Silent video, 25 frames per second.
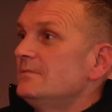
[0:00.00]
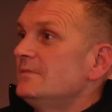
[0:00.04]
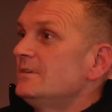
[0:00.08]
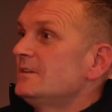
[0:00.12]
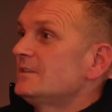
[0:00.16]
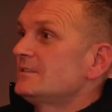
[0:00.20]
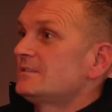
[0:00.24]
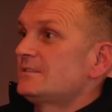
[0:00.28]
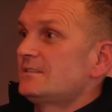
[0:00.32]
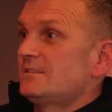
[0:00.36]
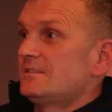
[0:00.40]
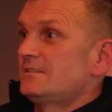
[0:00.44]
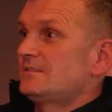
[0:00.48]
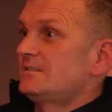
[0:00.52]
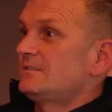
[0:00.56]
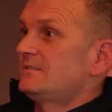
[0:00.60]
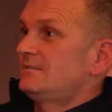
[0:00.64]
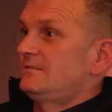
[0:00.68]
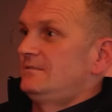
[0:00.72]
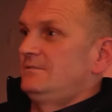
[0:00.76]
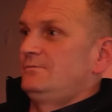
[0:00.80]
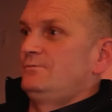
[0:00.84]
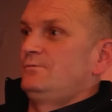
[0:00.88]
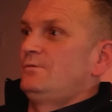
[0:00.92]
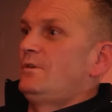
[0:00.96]
I says,
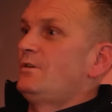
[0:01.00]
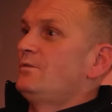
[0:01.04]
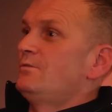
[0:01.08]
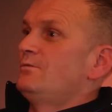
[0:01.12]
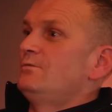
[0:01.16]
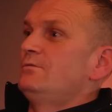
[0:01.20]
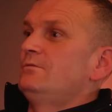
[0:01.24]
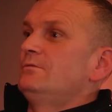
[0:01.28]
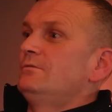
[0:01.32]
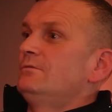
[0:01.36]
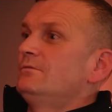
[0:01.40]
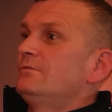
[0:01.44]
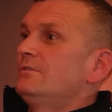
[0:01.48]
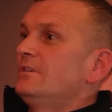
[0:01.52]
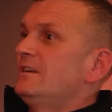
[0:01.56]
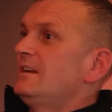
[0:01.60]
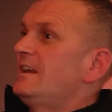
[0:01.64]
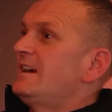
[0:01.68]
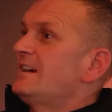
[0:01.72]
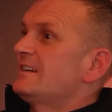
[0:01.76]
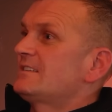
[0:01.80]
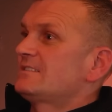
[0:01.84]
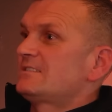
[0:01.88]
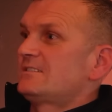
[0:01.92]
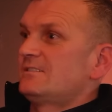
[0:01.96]
"Whoa,
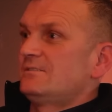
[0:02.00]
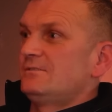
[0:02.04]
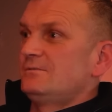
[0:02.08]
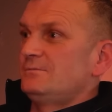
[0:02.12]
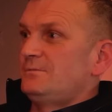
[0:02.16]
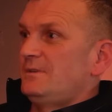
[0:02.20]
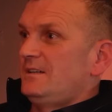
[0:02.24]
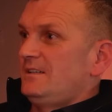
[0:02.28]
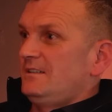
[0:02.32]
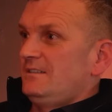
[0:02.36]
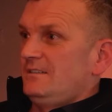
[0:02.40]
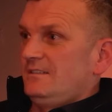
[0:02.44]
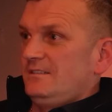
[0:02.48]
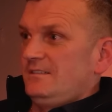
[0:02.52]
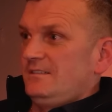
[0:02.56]
relax, nobody.